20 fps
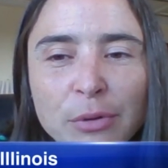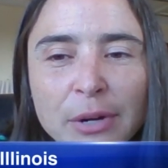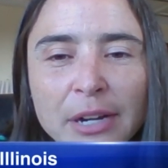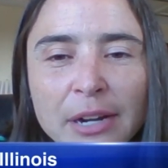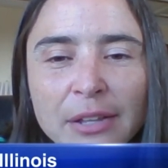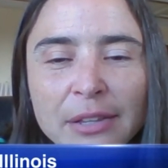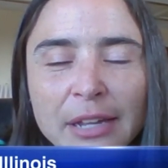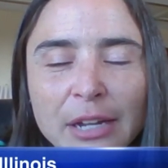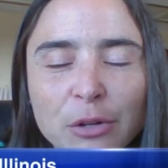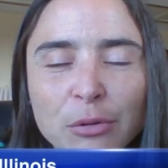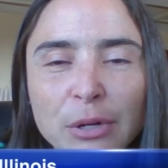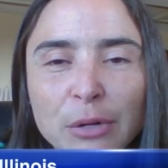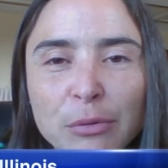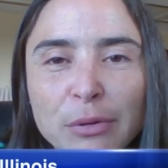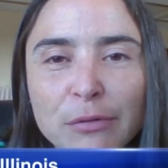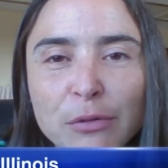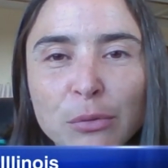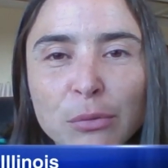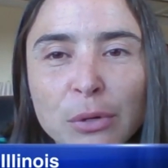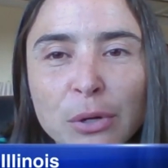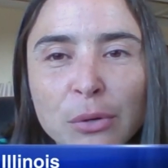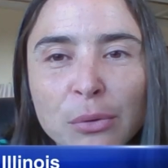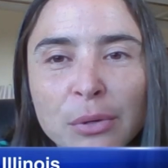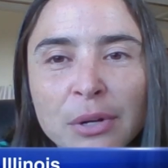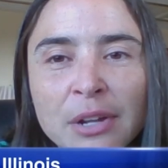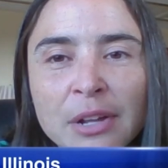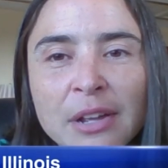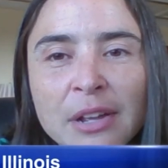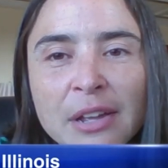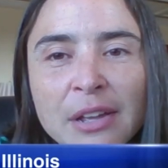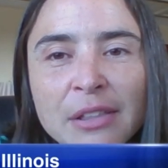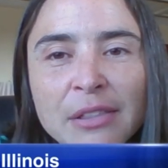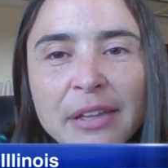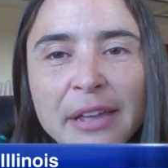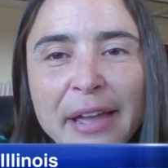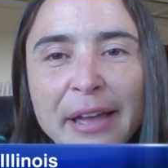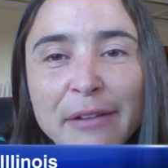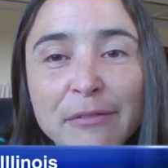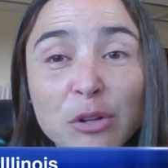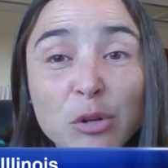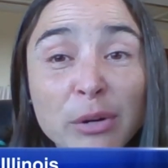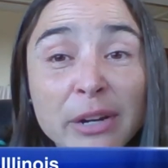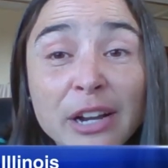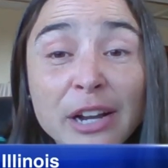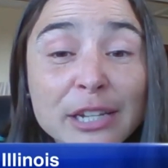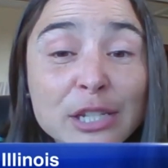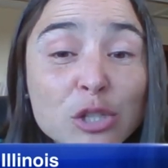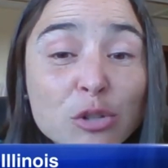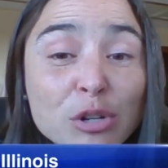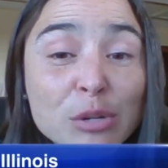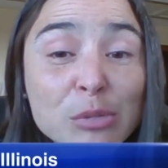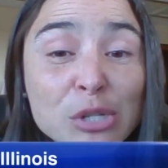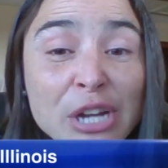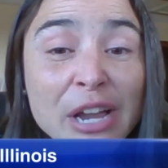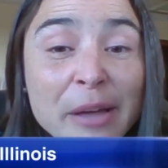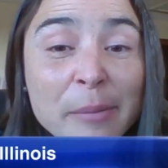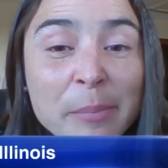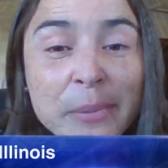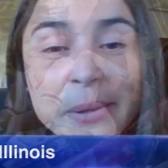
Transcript: right on that Great River Road, they have a great ice cream shop.